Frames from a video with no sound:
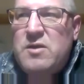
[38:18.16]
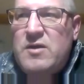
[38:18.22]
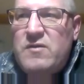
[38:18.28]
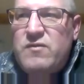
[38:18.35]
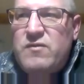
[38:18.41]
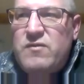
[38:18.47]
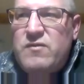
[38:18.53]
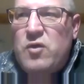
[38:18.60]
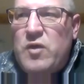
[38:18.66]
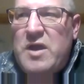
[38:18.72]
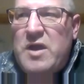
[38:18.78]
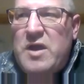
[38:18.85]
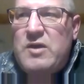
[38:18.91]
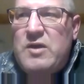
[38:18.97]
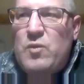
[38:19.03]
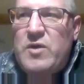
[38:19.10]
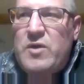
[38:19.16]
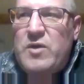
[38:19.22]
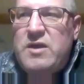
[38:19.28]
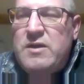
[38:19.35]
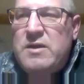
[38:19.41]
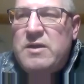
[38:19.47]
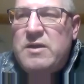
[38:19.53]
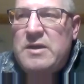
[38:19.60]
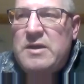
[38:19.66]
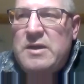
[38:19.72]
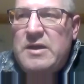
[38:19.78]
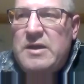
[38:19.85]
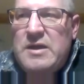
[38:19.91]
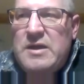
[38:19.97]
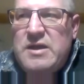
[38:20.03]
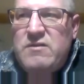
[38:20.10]
say, okay,
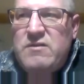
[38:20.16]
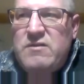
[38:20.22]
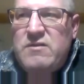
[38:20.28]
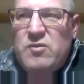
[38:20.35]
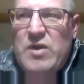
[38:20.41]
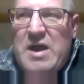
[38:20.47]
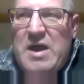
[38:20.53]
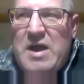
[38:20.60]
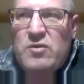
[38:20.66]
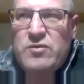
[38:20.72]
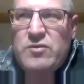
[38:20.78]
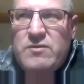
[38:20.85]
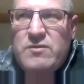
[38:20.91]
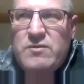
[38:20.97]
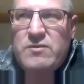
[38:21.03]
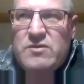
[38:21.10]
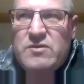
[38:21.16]
it's around